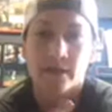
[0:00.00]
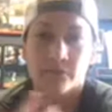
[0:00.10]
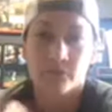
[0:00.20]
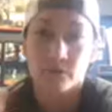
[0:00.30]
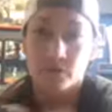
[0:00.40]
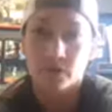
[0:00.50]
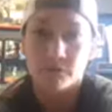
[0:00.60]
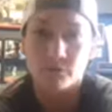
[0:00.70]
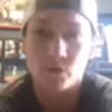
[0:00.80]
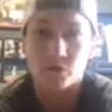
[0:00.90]
you're looking
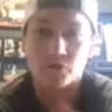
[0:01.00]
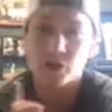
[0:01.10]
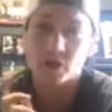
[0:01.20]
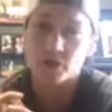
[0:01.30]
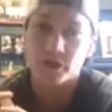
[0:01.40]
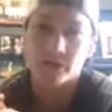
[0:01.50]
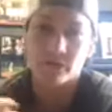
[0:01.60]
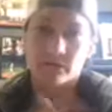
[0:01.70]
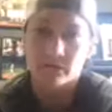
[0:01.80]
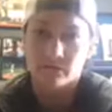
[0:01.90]
for more
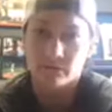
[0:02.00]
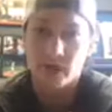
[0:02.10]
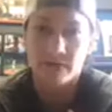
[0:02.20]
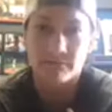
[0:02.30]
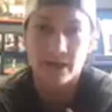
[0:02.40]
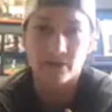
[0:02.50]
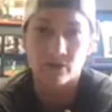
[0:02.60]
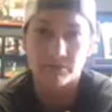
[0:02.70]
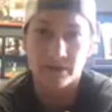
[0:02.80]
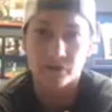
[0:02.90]
instruction, find my
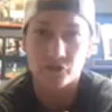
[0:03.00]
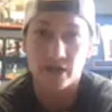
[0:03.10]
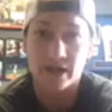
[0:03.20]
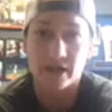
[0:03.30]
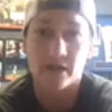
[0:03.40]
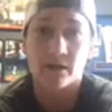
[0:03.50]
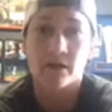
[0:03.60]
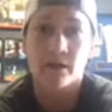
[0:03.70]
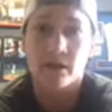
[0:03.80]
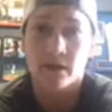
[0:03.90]
Gold Medal
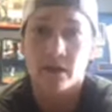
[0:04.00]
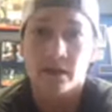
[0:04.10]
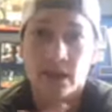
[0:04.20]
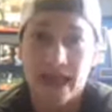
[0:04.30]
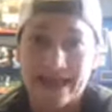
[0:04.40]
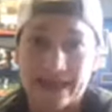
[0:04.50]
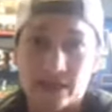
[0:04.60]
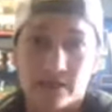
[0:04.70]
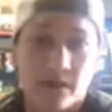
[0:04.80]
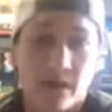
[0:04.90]
Training, like
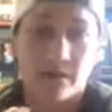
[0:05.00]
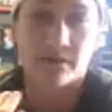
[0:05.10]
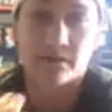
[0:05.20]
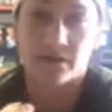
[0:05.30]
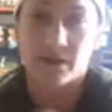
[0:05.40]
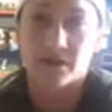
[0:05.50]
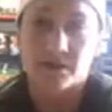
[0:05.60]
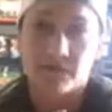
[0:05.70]
it, and there are tons of